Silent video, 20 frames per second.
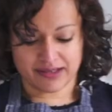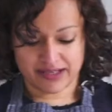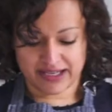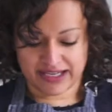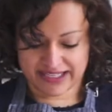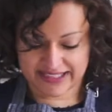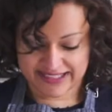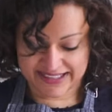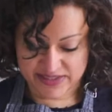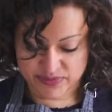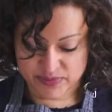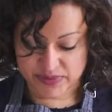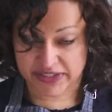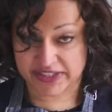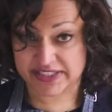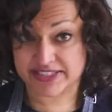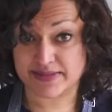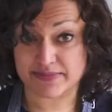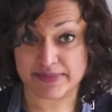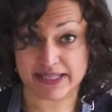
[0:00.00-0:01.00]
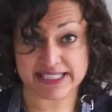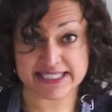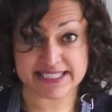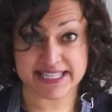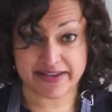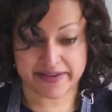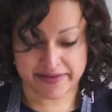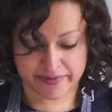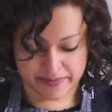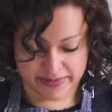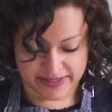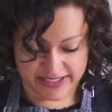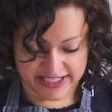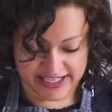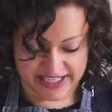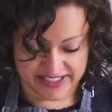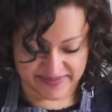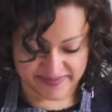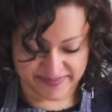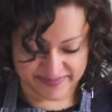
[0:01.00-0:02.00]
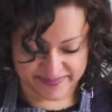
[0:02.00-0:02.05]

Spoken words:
And we're going to mix that up again.